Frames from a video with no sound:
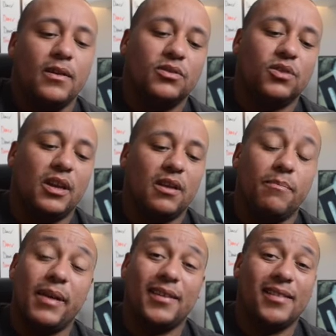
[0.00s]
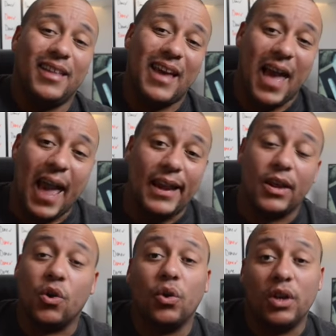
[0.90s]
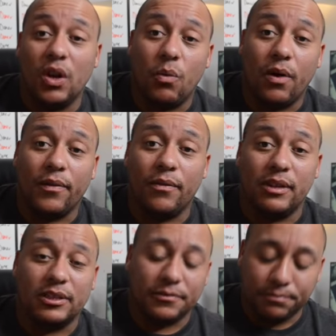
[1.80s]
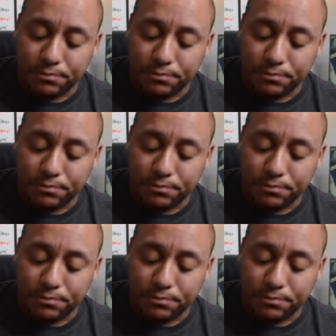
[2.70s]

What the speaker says: So you can basically get any colour you want on this.